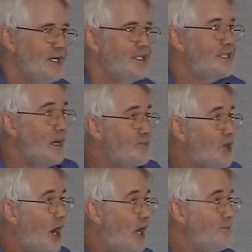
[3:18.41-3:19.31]

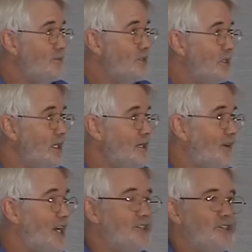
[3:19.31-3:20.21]
Sometimes
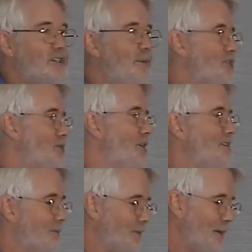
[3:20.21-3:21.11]
innovation is just about turning
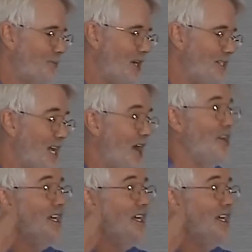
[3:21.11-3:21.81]
something upside down,